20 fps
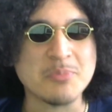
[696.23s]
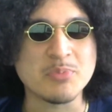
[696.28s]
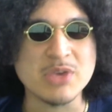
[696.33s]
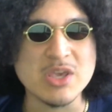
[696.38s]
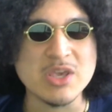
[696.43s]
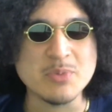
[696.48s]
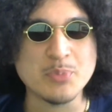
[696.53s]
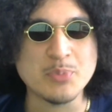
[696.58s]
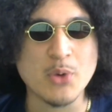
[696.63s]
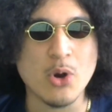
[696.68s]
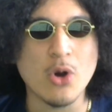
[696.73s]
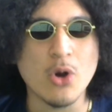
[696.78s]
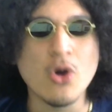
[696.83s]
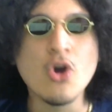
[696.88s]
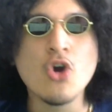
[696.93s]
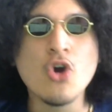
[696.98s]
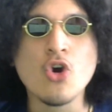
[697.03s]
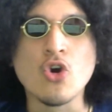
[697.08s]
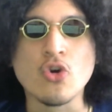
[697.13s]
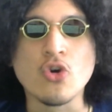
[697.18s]
People
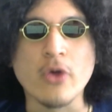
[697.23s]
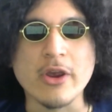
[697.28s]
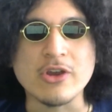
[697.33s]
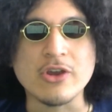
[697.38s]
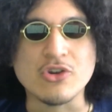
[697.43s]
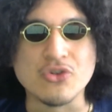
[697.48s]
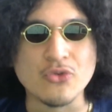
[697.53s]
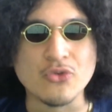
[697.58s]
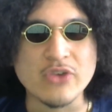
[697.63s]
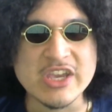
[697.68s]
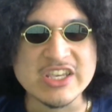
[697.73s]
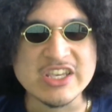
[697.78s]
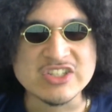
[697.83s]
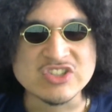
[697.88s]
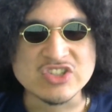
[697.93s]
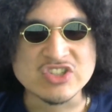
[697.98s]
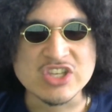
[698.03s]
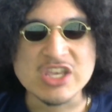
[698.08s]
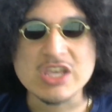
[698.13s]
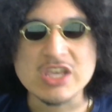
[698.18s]
who are
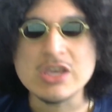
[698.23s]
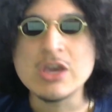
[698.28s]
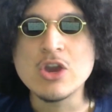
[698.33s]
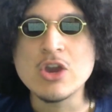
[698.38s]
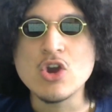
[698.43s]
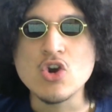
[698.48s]
greasy,